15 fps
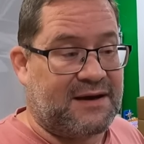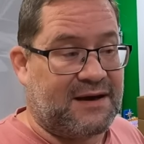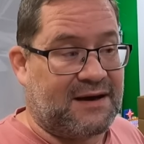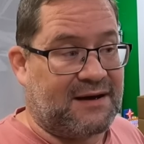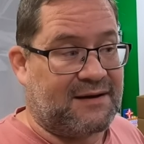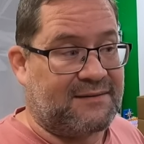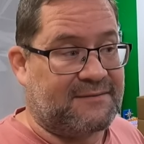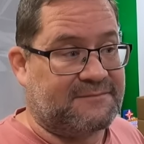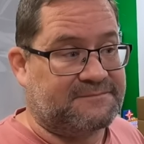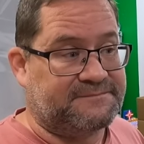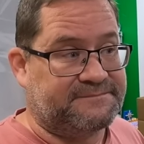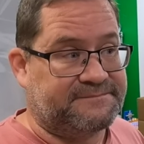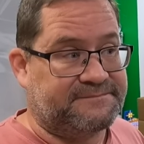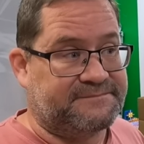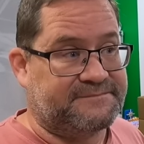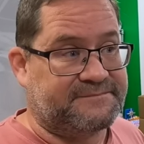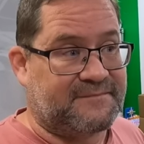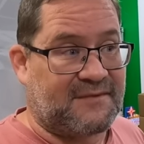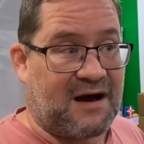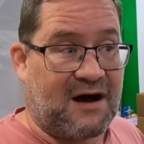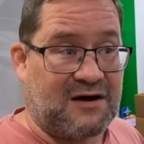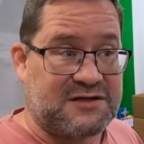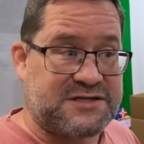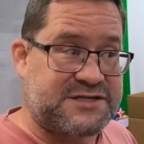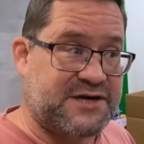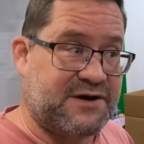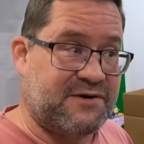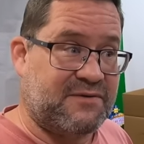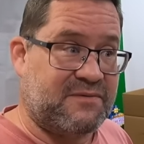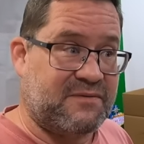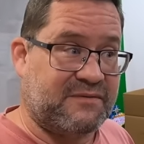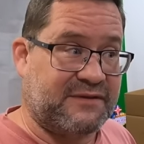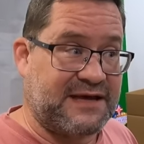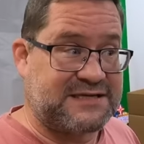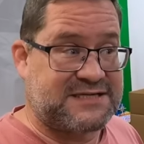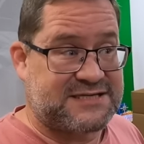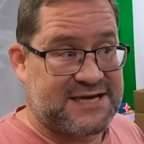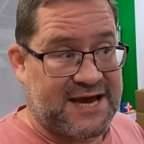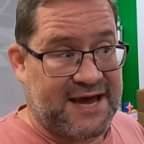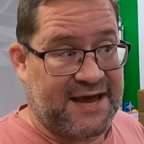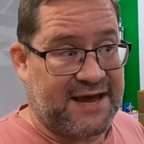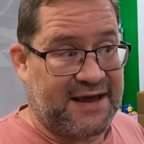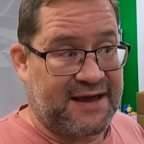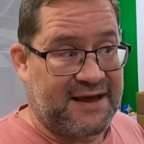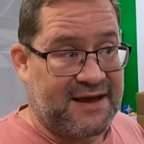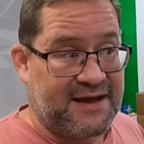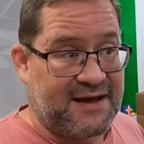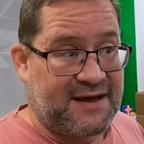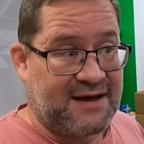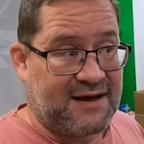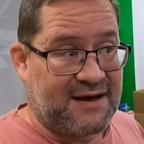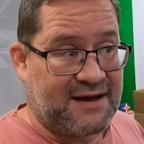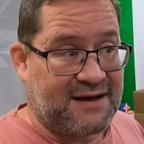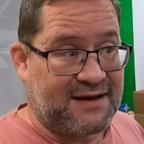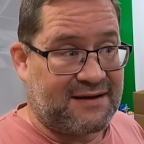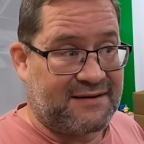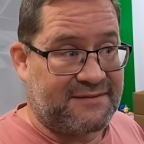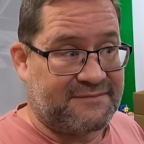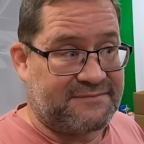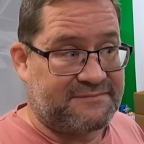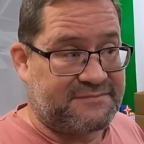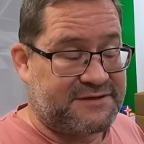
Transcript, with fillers: Um, also, let's say uh,